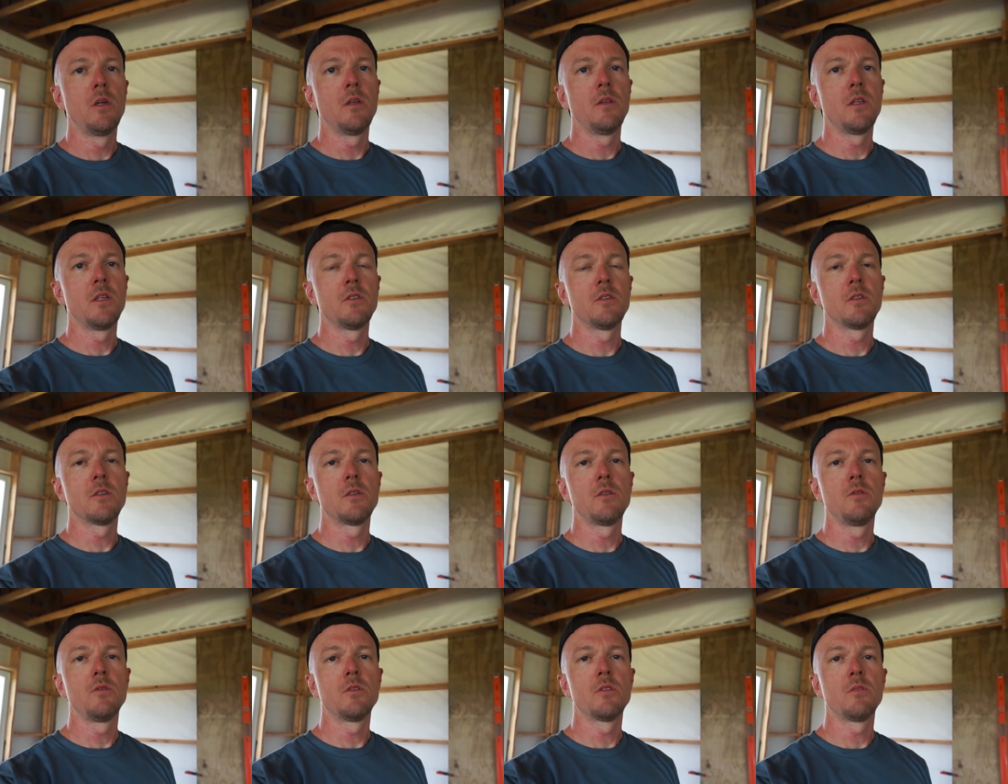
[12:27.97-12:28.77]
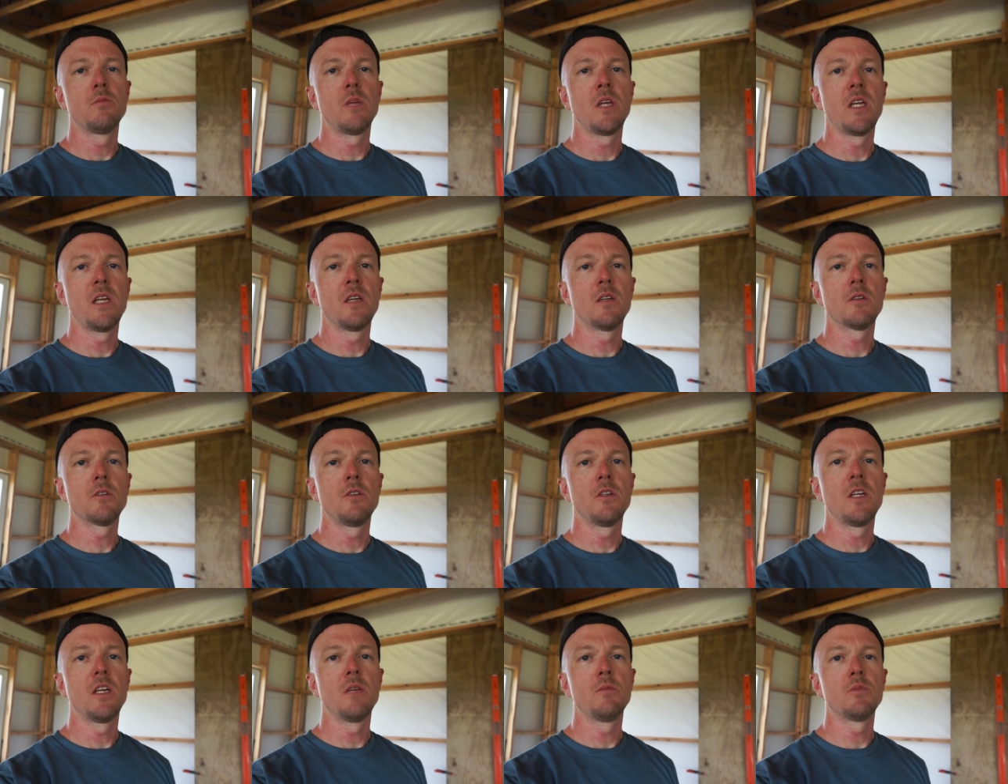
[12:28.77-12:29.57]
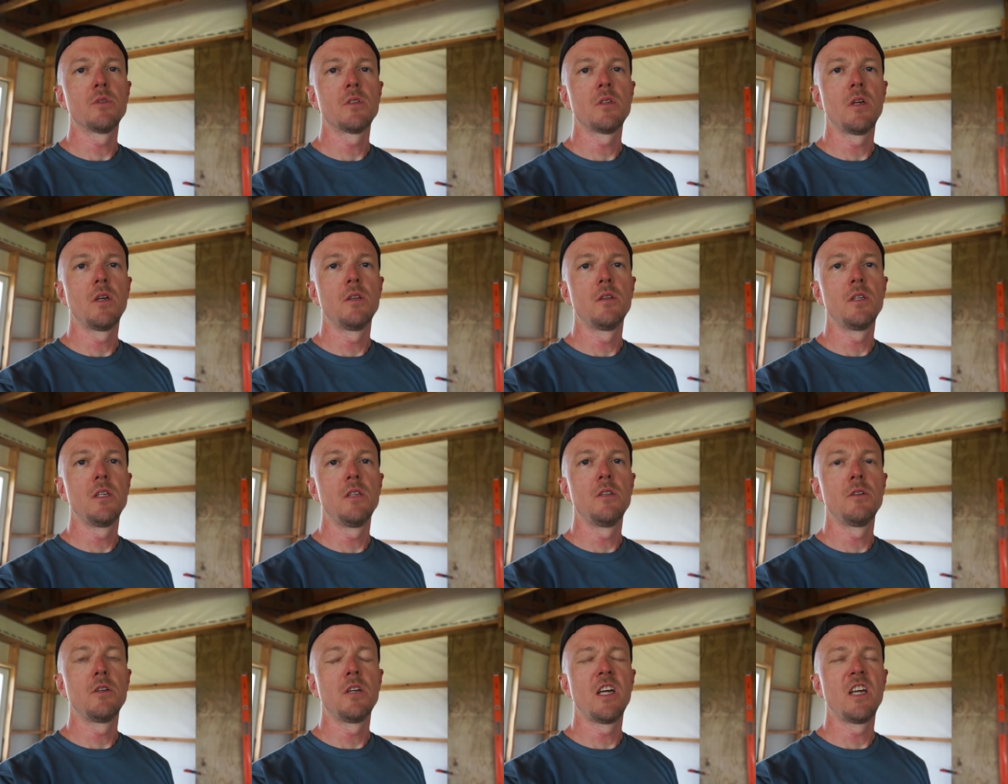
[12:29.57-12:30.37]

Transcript: and then just use some hand clamps on either